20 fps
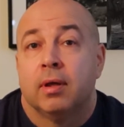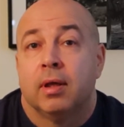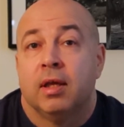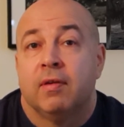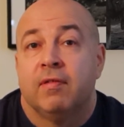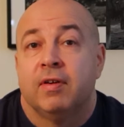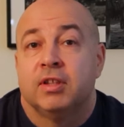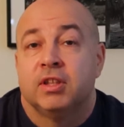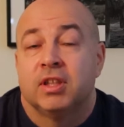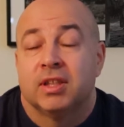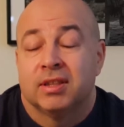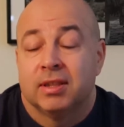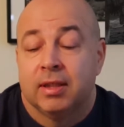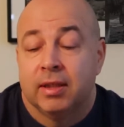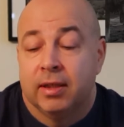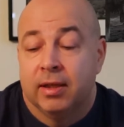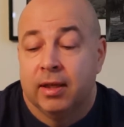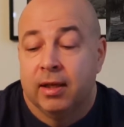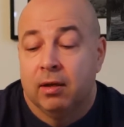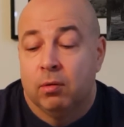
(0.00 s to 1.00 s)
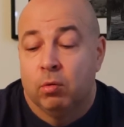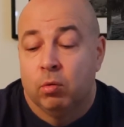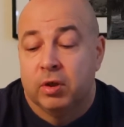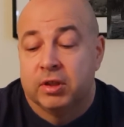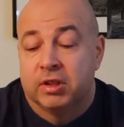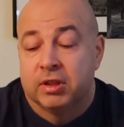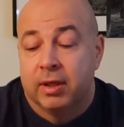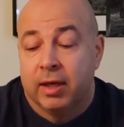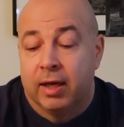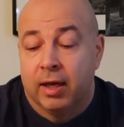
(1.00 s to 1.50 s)
even Justinian,
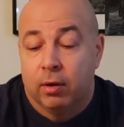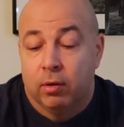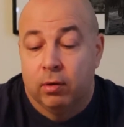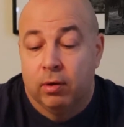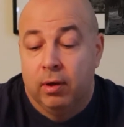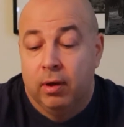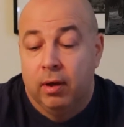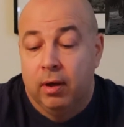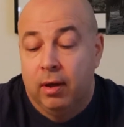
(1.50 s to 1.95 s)
which now